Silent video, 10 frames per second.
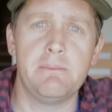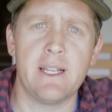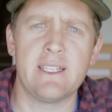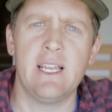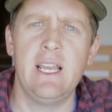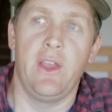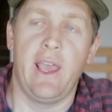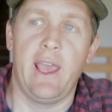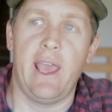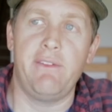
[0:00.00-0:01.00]
But
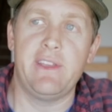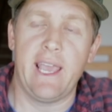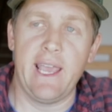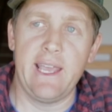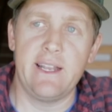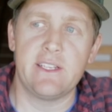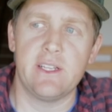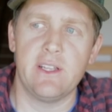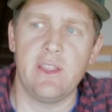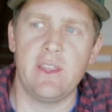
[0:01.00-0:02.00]
having had
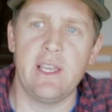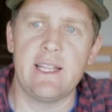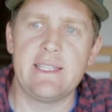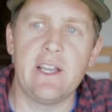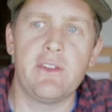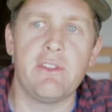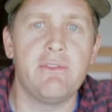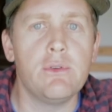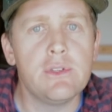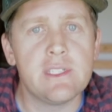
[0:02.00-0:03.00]
the idea and the
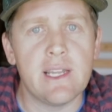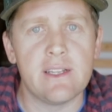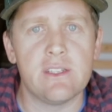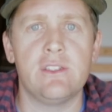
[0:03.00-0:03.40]
foresight